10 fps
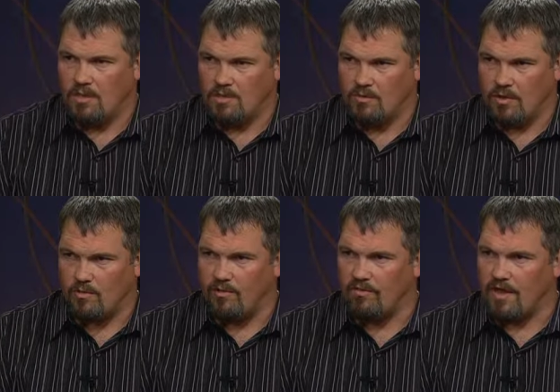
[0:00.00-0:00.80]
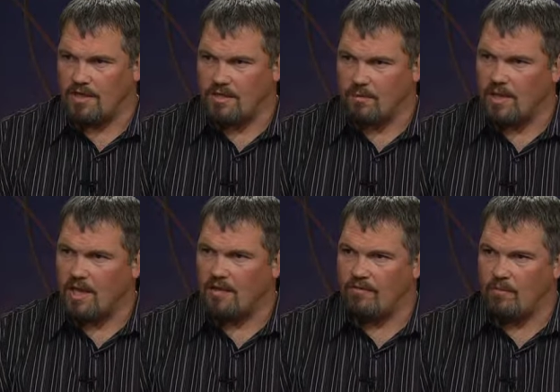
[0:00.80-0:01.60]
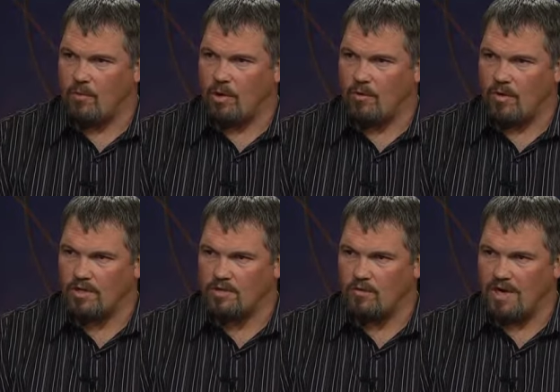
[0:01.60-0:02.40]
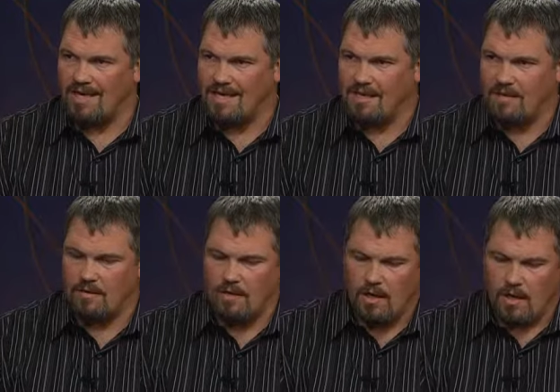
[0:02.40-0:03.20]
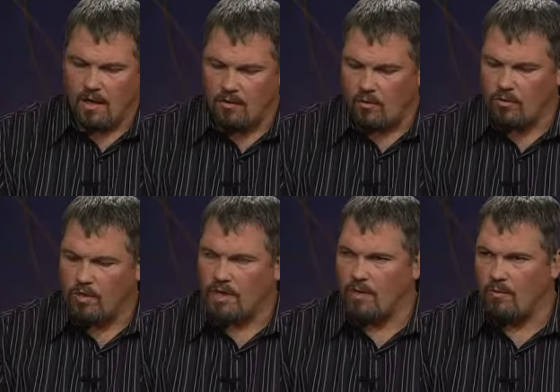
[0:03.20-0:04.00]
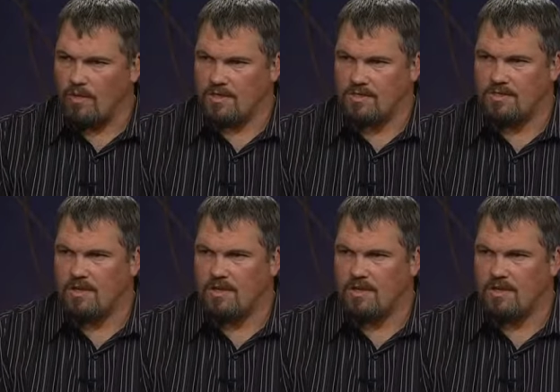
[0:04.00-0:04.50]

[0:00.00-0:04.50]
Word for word: to really reflect on my life and where I was and what I did and, and who really I was.